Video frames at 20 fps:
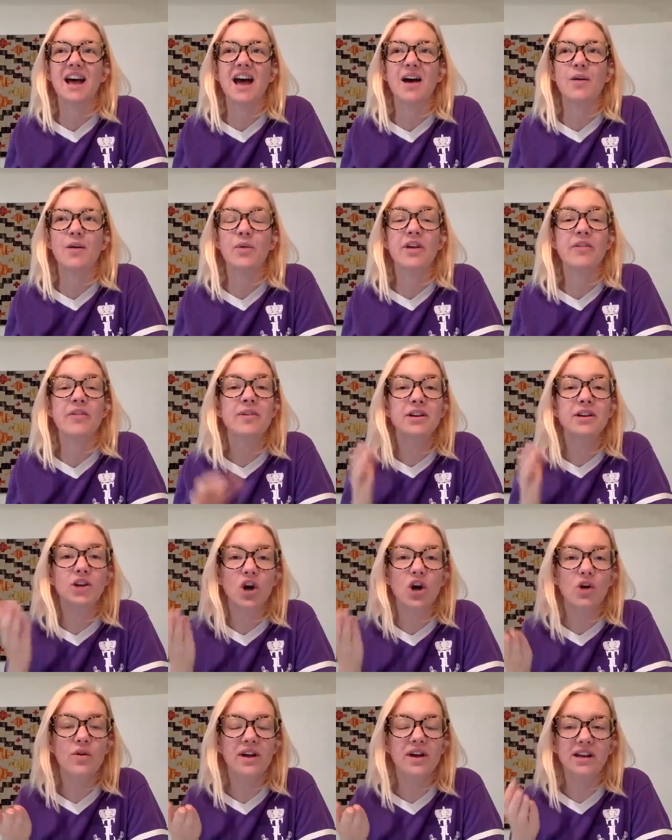We've been
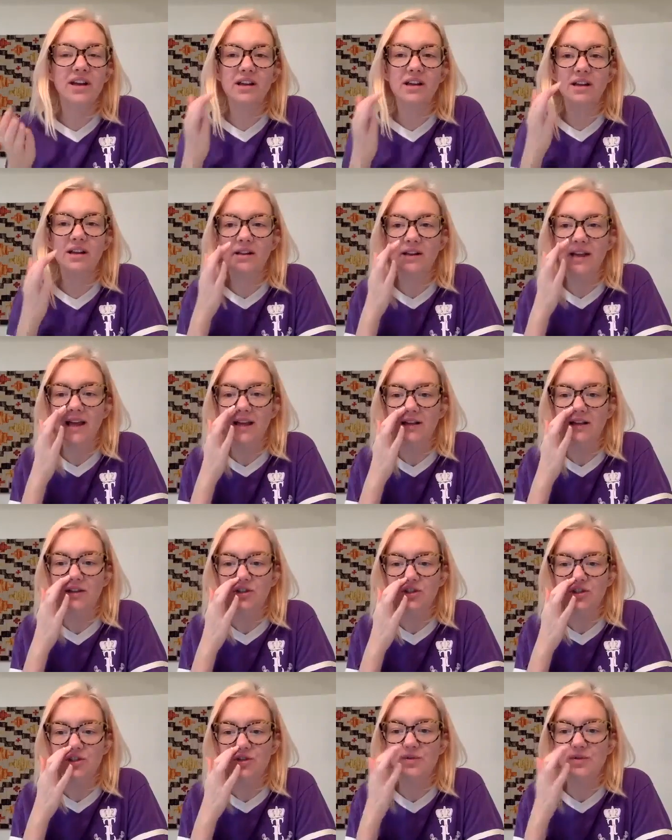going like
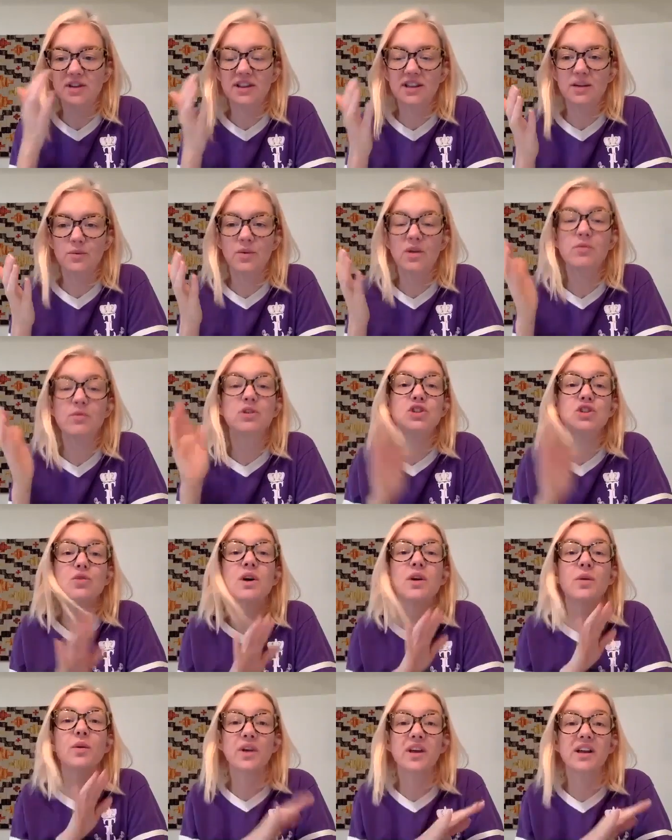we were
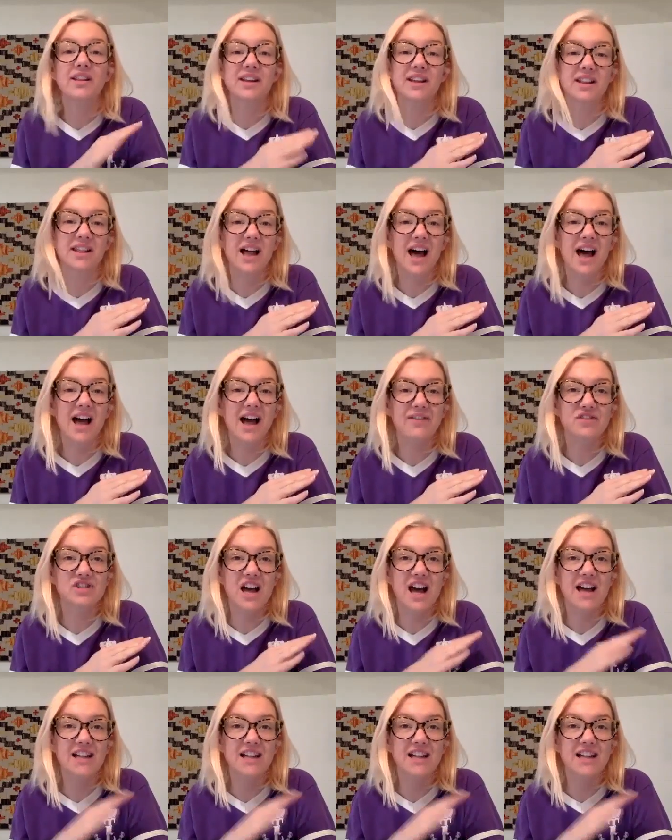doing weekly live
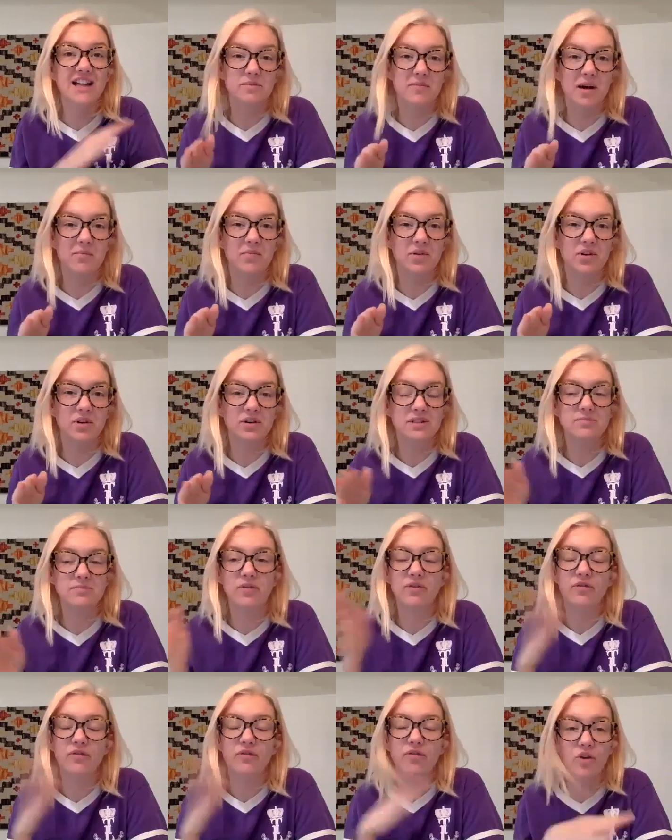chats with members
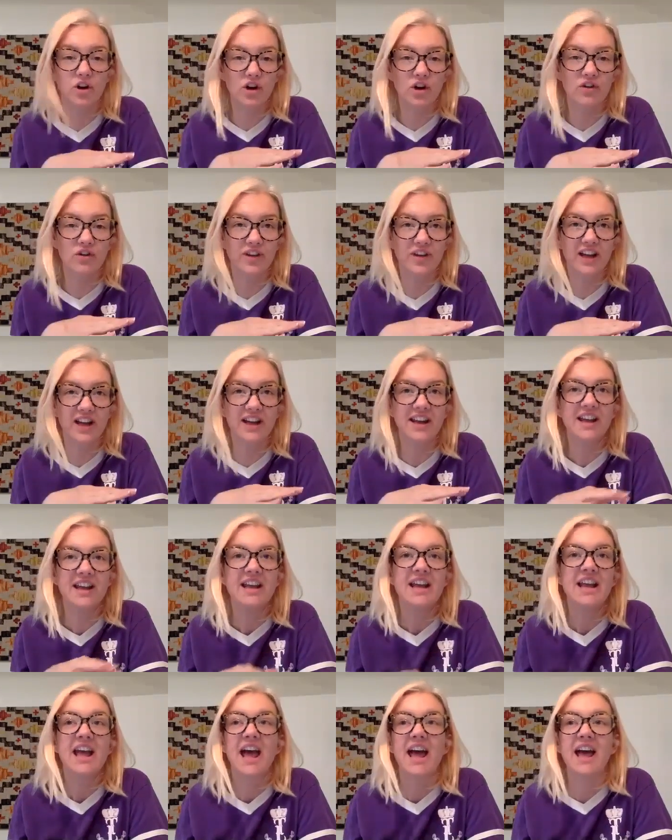before COVID.
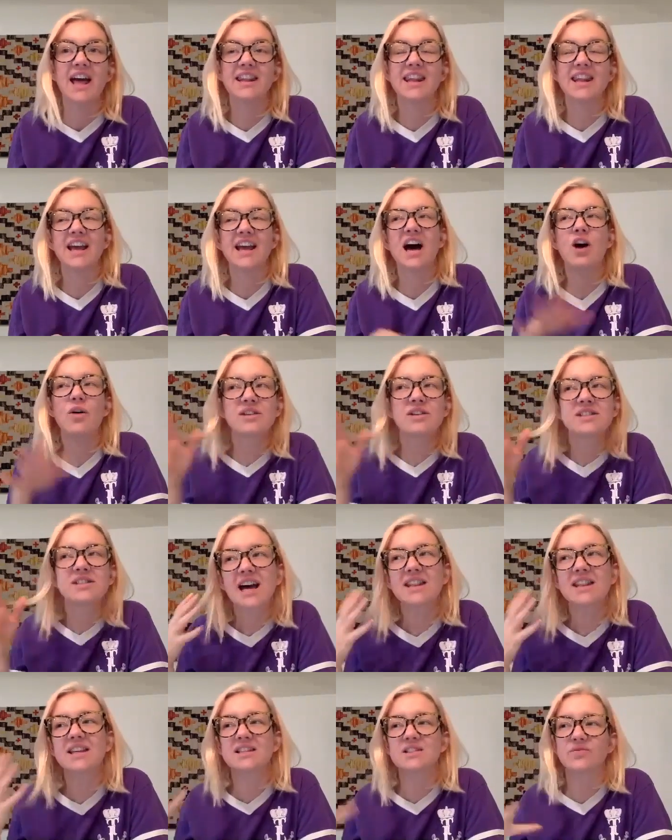And like, I always
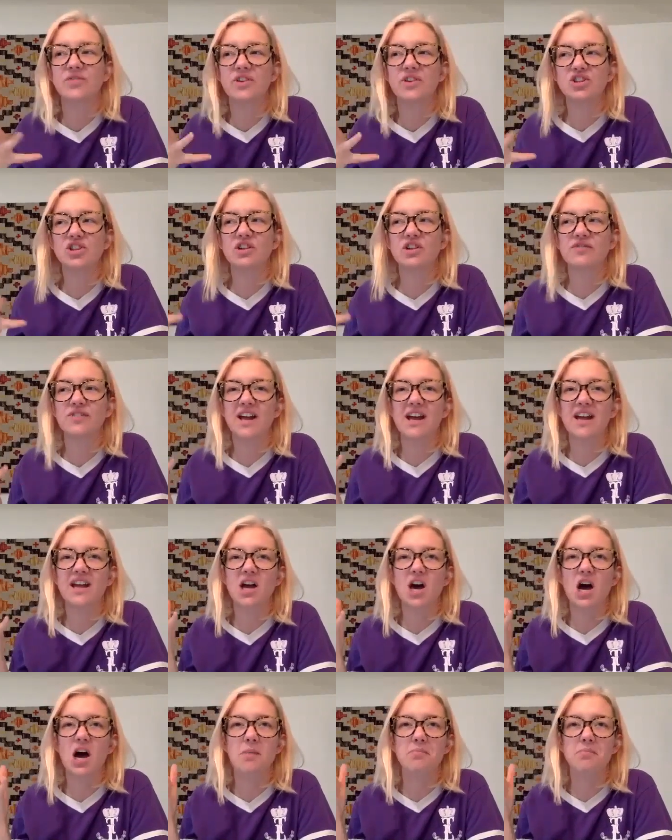had this vision of like
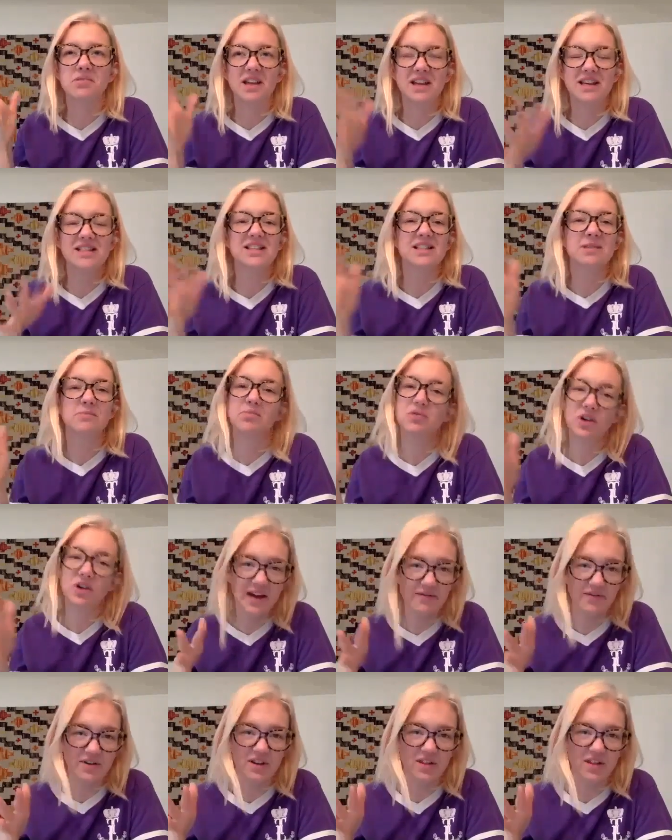a place to put
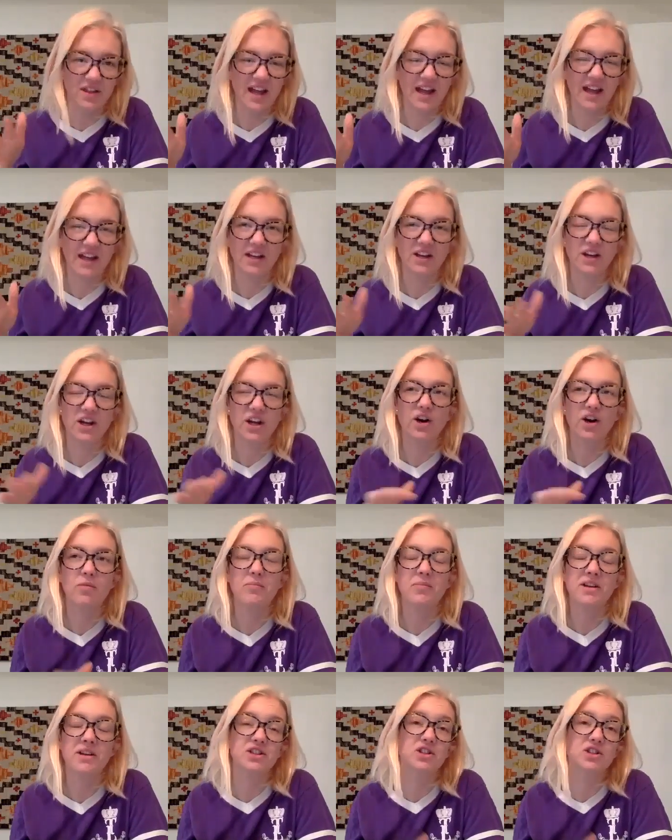everything,
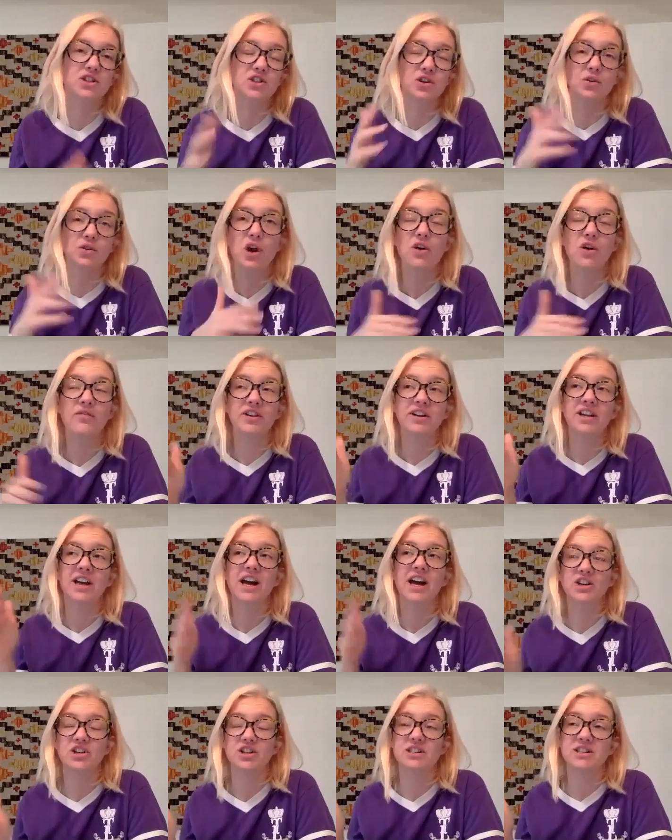but so COVID kind
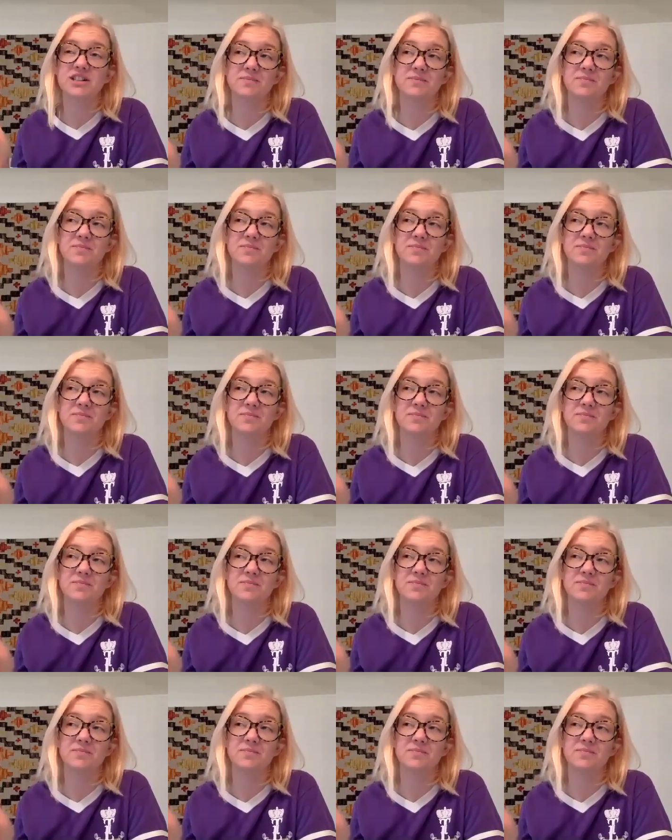of just